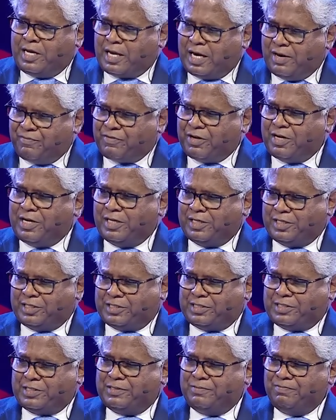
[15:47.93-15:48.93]

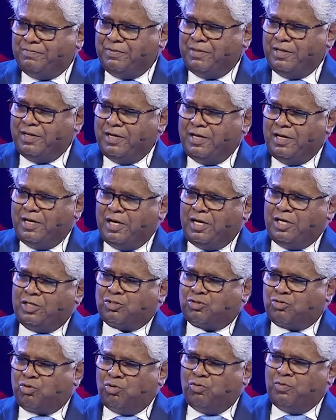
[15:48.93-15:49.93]
craftiness.
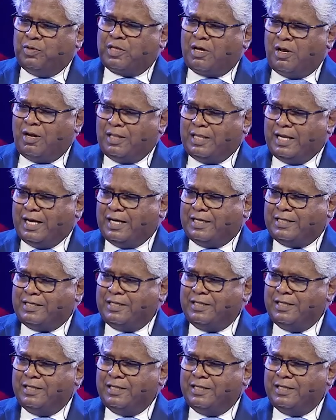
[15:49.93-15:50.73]
He's through with all that.